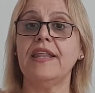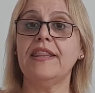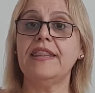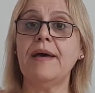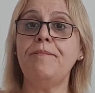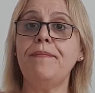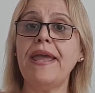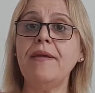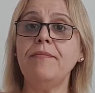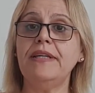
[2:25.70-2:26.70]
the
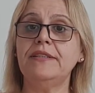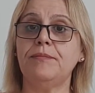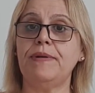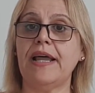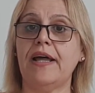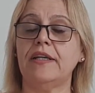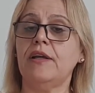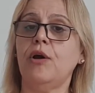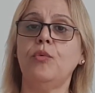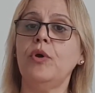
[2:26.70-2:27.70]
payment plan
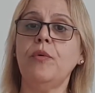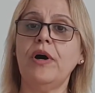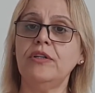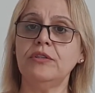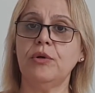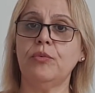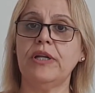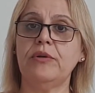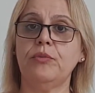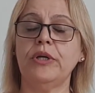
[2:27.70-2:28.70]
we want
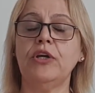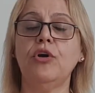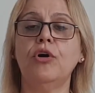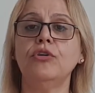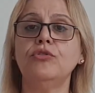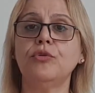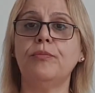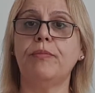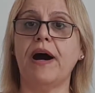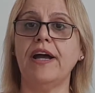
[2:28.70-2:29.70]
when we go to
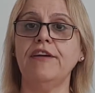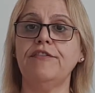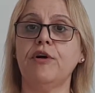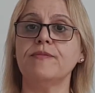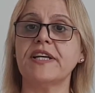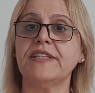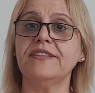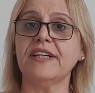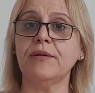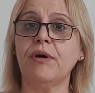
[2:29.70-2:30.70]
buy from
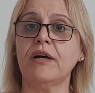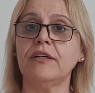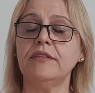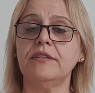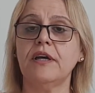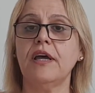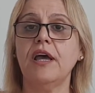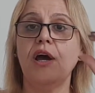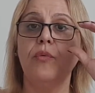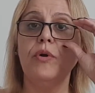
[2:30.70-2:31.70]
secondary market
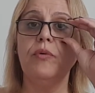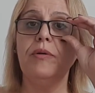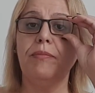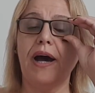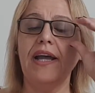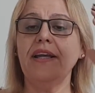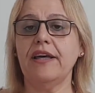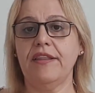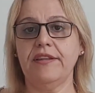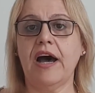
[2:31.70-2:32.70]
we will buy
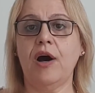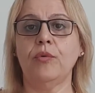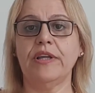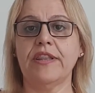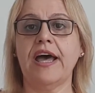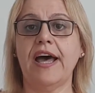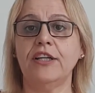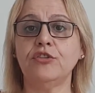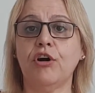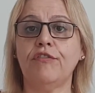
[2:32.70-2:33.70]
and now in the
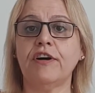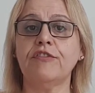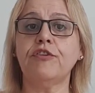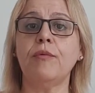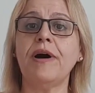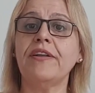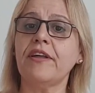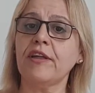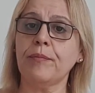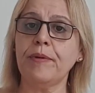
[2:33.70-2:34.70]
handover from
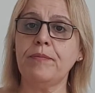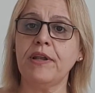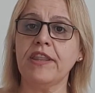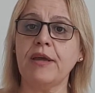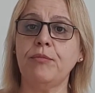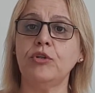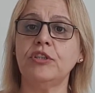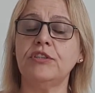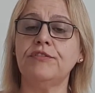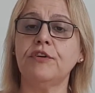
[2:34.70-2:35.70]
another people they bought
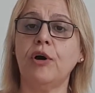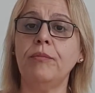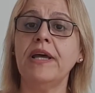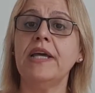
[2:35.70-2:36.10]
it from